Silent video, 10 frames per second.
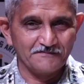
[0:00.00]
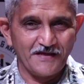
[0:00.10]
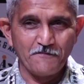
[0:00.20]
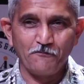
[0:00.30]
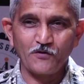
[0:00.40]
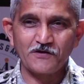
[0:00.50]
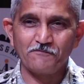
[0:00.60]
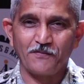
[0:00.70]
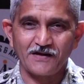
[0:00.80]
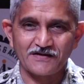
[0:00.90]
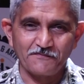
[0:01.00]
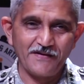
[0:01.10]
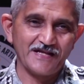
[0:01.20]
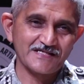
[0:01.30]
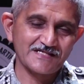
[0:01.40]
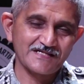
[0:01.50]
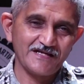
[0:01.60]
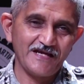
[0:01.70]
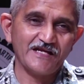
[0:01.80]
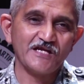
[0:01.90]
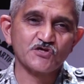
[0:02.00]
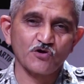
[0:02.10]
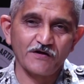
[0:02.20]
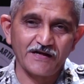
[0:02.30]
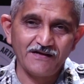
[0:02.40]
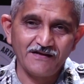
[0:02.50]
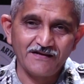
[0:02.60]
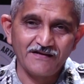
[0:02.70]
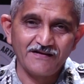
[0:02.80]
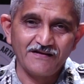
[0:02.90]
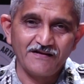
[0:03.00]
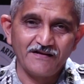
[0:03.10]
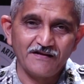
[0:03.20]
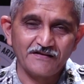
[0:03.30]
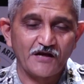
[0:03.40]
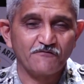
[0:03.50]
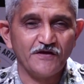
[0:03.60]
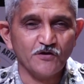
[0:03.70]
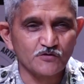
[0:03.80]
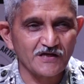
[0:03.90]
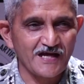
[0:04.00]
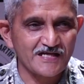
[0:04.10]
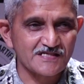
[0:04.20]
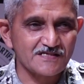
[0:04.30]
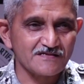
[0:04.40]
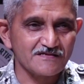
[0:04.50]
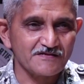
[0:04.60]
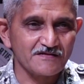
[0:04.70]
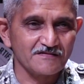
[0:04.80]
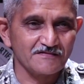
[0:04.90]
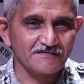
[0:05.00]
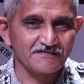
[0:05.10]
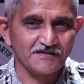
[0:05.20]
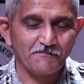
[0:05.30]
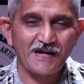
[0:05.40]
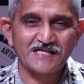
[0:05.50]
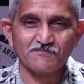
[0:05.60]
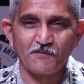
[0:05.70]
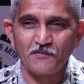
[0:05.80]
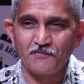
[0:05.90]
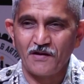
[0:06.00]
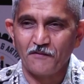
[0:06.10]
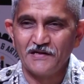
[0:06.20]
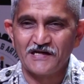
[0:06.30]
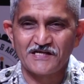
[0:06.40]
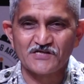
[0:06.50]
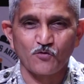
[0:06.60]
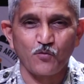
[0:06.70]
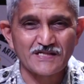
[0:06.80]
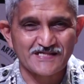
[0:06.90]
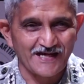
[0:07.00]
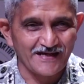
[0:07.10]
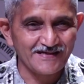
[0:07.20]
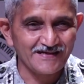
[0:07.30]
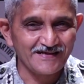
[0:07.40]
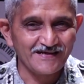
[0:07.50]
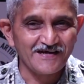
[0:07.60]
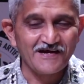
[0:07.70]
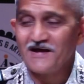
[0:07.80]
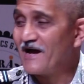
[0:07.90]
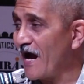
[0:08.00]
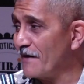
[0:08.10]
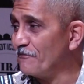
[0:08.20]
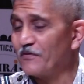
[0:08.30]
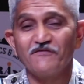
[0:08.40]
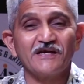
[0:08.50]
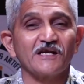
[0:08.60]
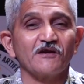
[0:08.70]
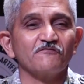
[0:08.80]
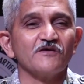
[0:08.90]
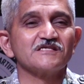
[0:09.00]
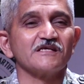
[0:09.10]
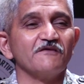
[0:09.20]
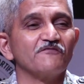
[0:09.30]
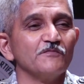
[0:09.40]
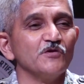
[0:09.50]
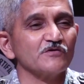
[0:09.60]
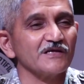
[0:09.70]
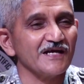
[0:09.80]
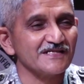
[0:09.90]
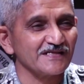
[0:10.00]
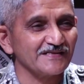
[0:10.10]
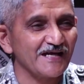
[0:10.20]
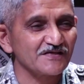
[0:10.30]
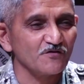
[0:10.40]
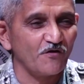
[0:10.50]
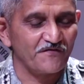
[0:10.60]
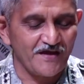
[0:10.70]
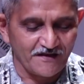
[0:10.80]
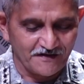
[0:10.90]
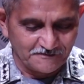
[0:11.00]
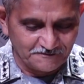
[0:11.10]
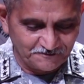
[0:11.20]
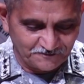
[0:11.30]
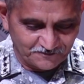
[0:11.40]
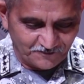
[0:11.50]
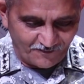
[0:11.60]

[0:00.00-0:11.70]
The important part remains in ensuring that we utilize the maximum abilities of one side and prevent an adversary from utilizing that of the other.